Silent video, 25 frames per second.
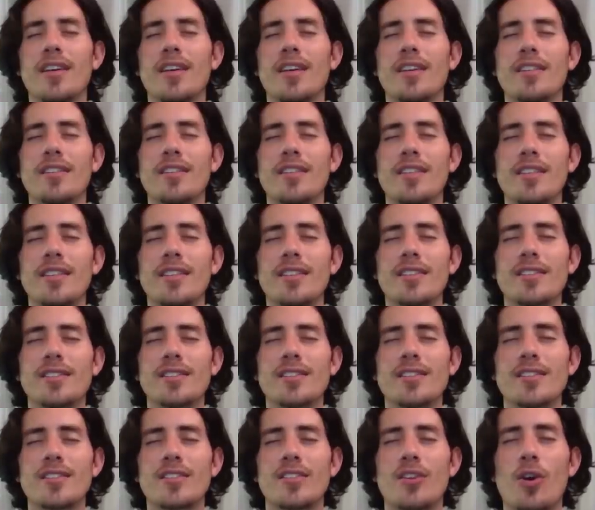in these
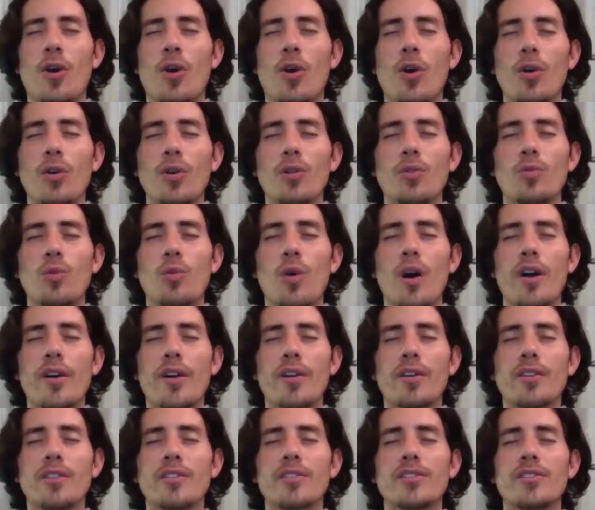cold
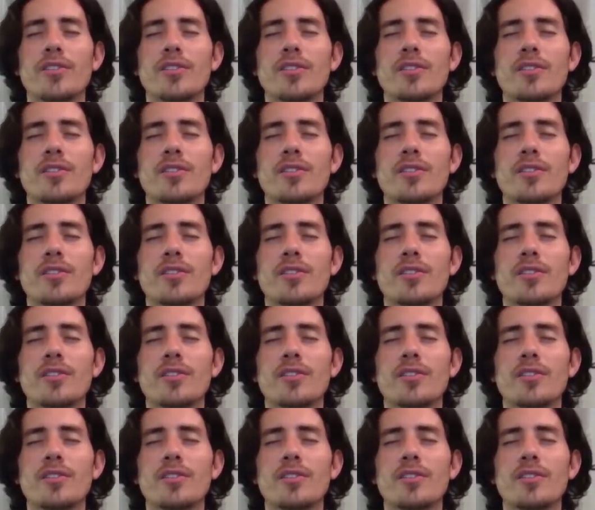waters.